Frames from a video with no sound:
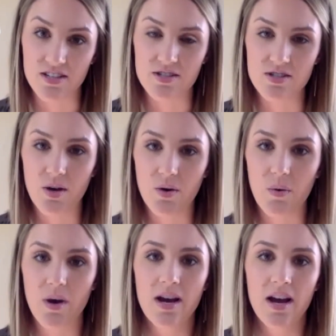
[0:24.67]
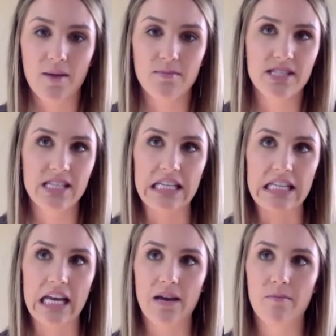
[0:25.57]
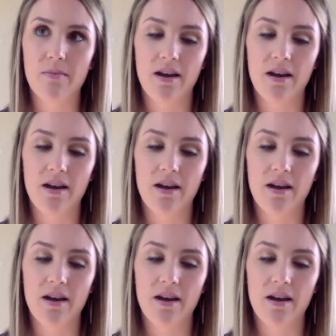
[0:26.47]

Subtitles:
So I'm seeing them